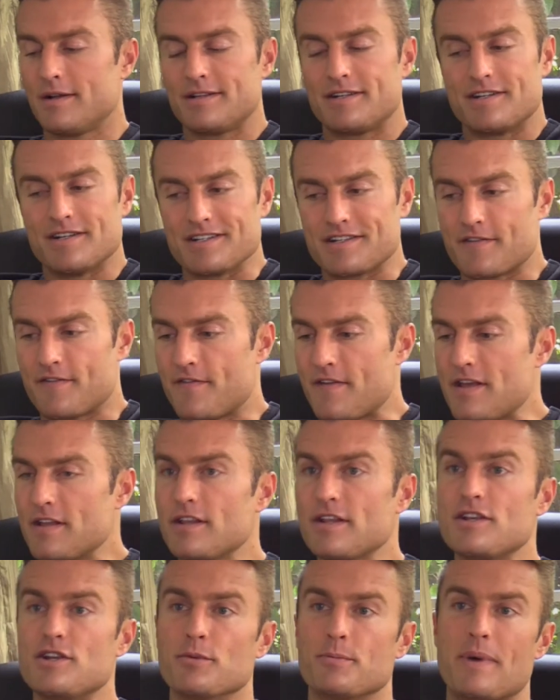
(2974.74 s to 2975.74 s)
just
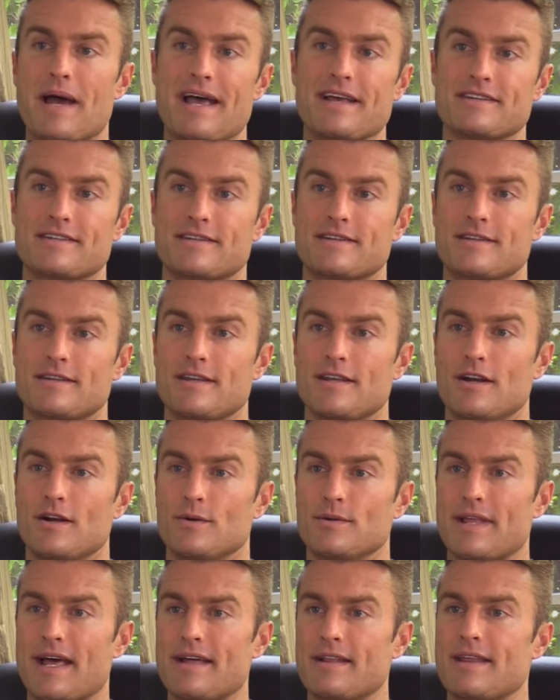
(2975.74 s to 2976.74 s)
feeling your best. You
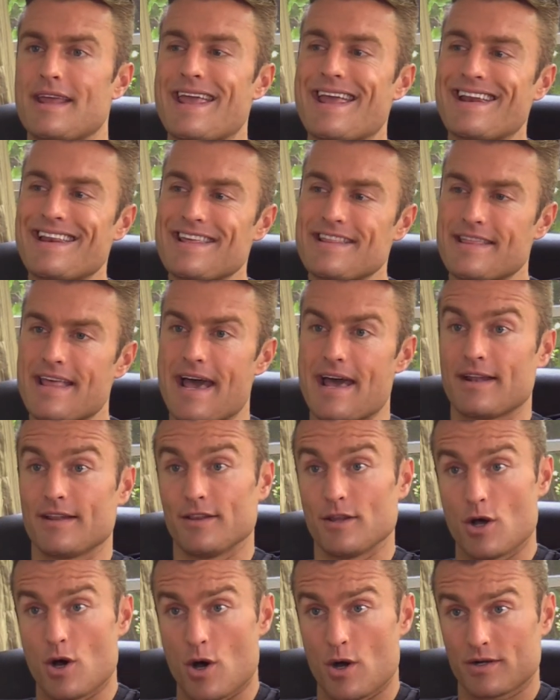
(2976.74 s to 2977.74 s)
know, that hitting that
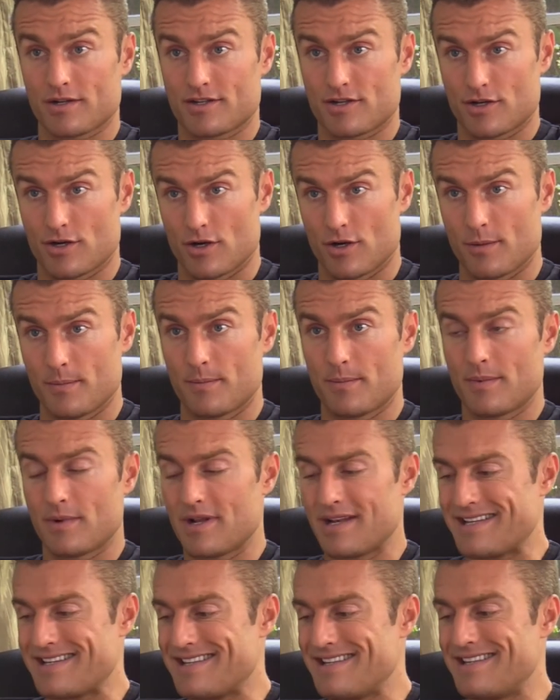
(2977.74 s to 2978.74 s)
long
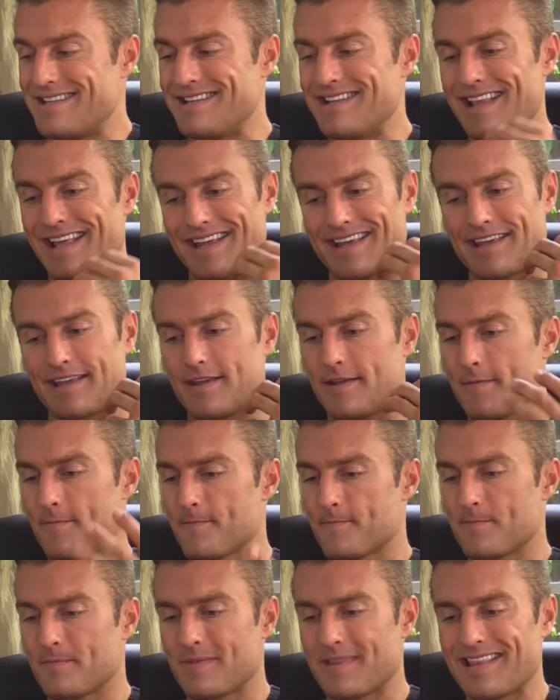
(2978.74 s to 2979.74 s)
term like
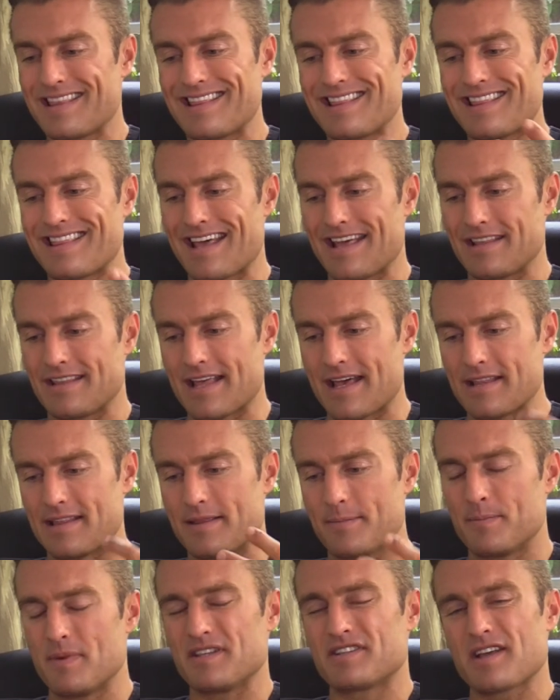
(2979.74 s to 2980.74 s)
that
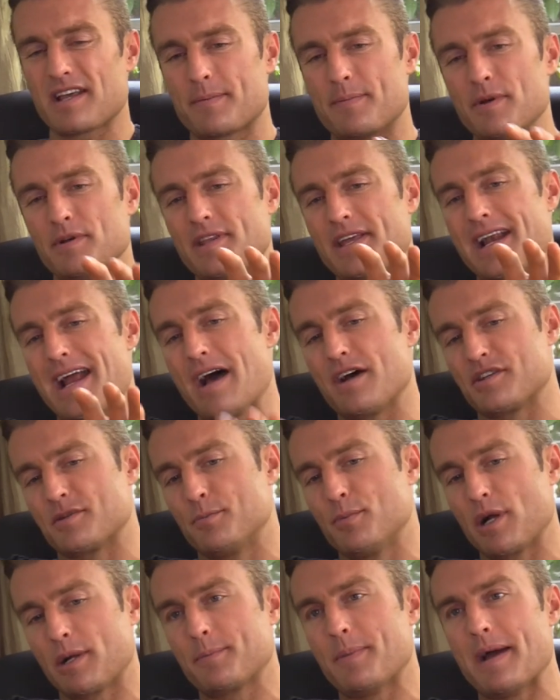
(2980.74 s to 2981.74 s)
that it's like building a
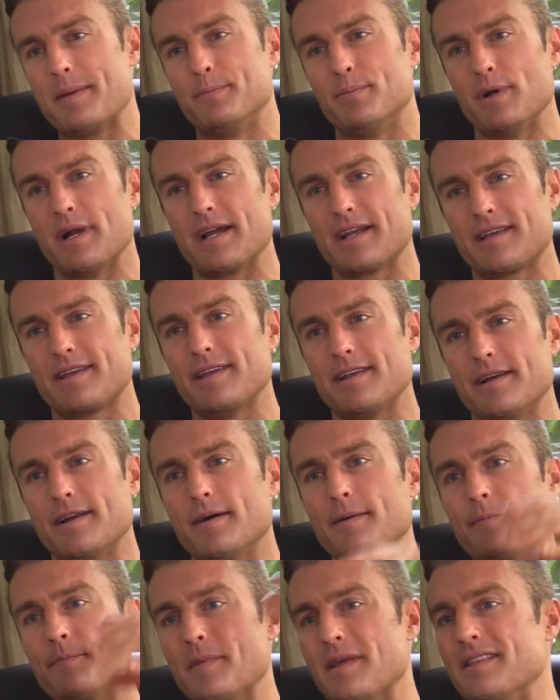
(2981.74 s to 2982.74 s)
house brick by brick, you
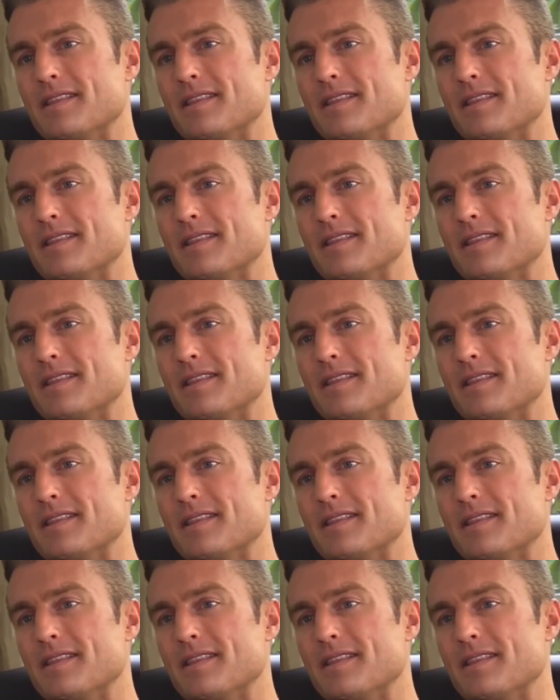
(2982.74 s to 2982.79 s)
know, mm-hmm.